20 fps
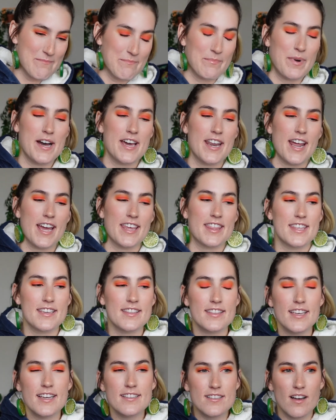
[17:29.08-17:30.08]
But I
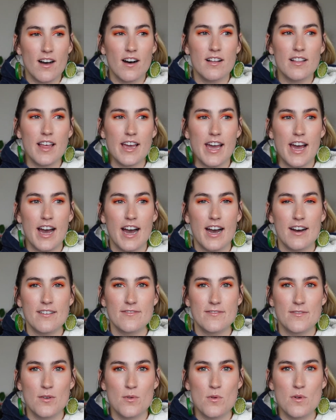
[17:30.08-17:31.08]
think that's all I have
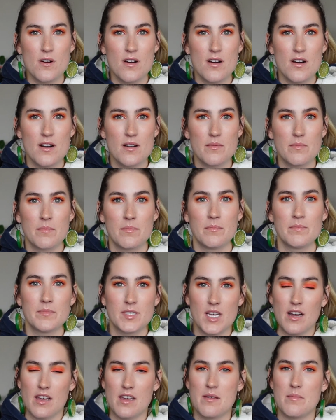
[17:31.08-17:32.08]
for
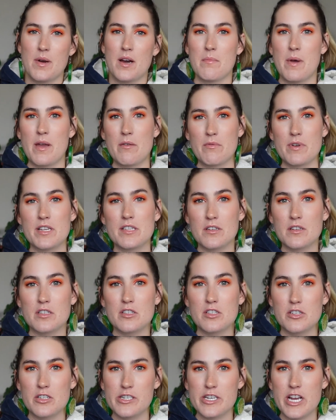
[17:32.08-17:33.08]
talking about my
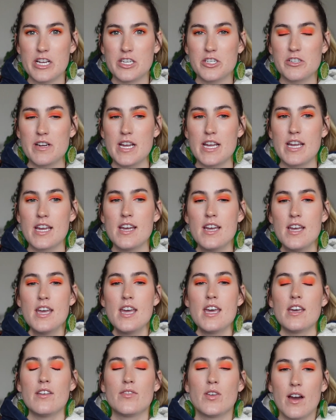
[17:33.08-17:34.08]
research trajectory.
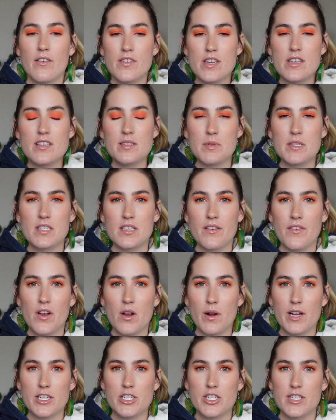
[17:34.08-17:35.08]
If you have any specific
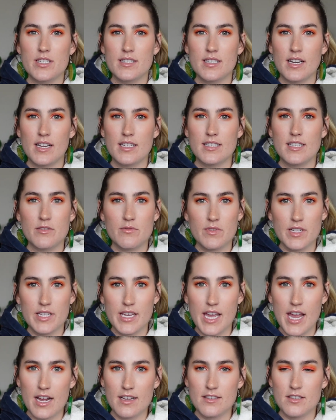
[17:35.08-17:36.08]
questions that I didn't
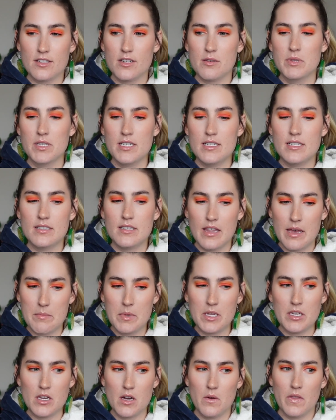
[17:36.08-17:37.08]
really answer, please let
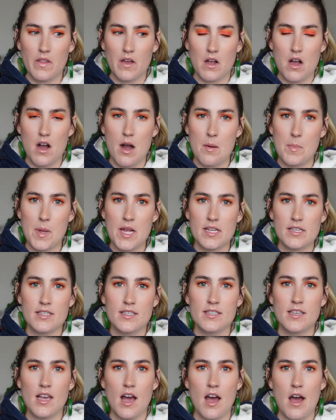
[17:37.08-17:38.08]
me know in the
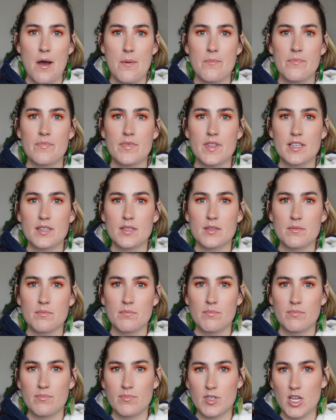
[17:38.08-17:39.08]
comments. Um, this
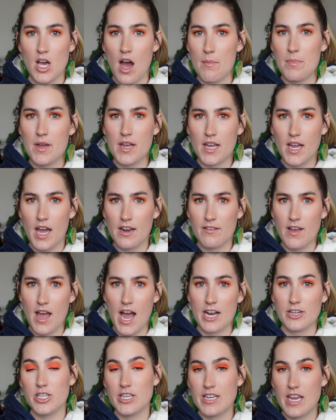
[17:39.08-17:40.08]
topic kind of
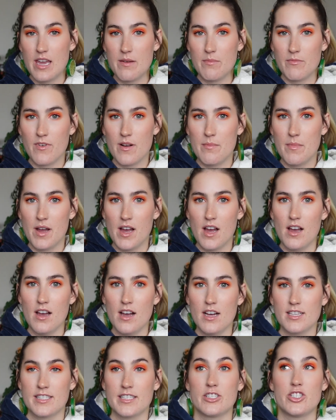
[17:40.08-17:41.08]
actually came from a,
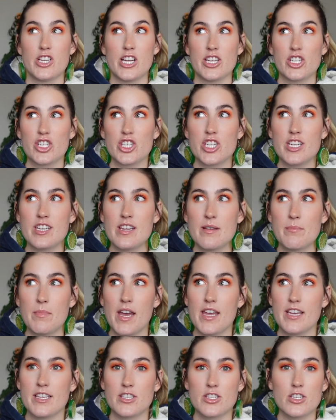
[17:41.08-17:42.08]
a suggestion in
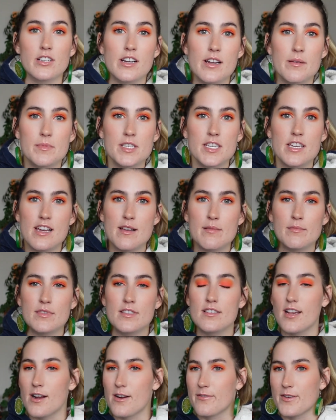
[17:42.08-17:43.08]
my Instagram D
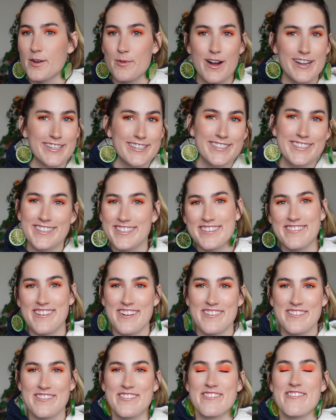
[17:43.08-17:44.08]
Ms, so if you're watching this, you
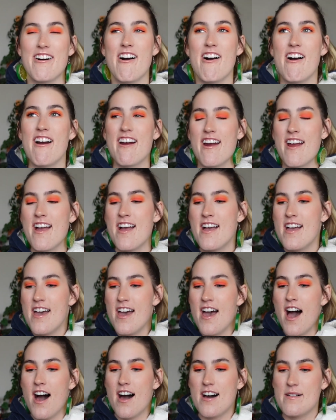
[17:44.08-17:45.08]
know who you are.
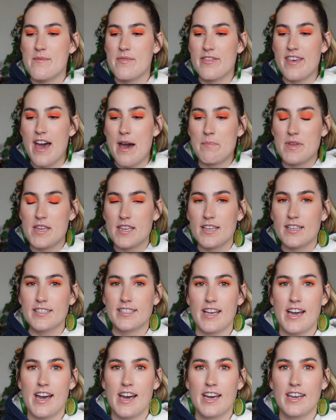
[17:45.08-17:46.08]
Um, that being
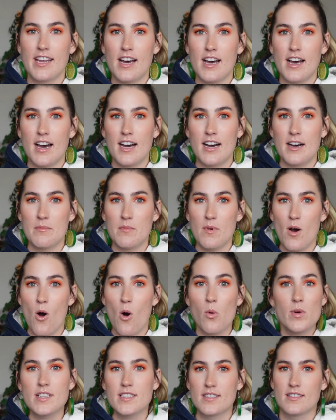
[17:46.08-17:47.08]
said, uh,
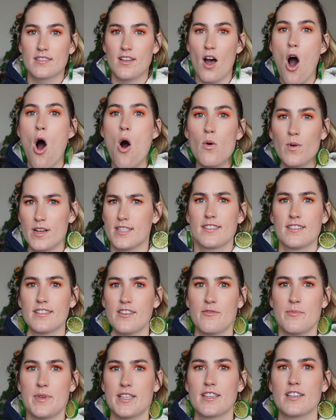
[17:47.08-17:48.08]
always, always
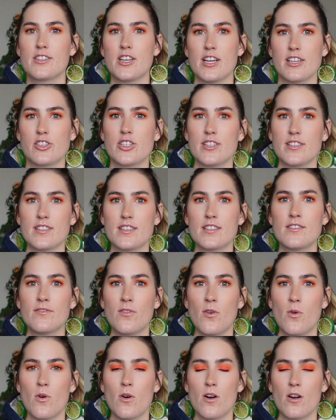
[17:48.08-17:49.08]
leave me suggestions
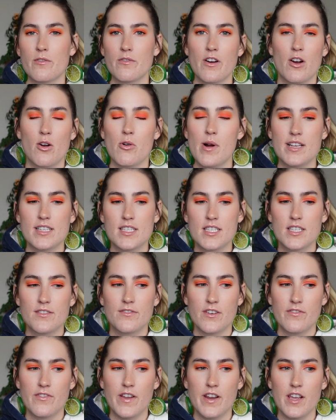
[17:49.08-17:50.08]
for or requests
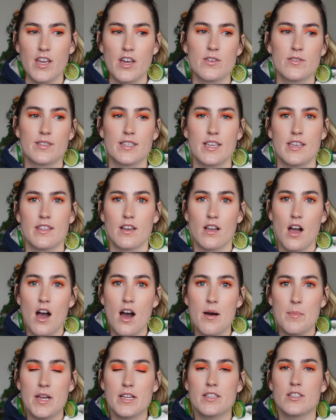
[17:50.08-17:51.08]
for videos in the
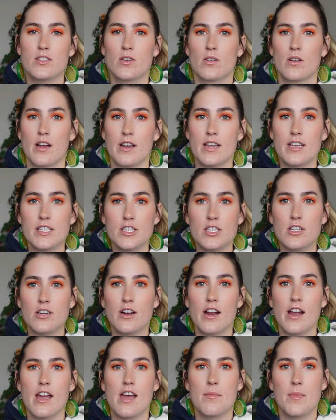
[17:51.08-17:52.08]
comments or on
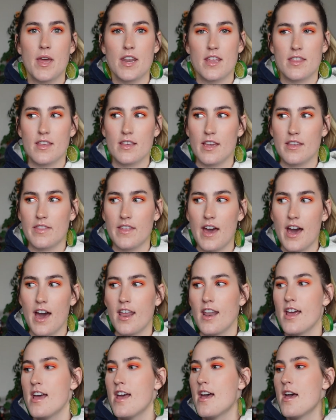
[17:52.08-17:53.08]
Instagram, anything like
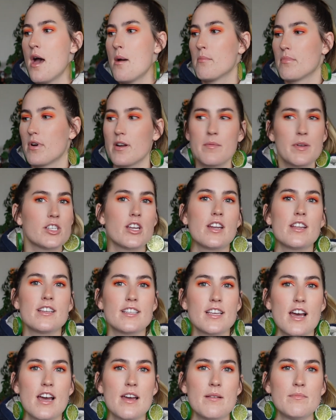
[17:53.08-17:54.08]
that. Pretty much
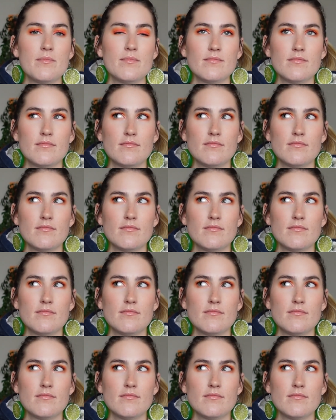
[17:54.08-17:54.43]
anytime.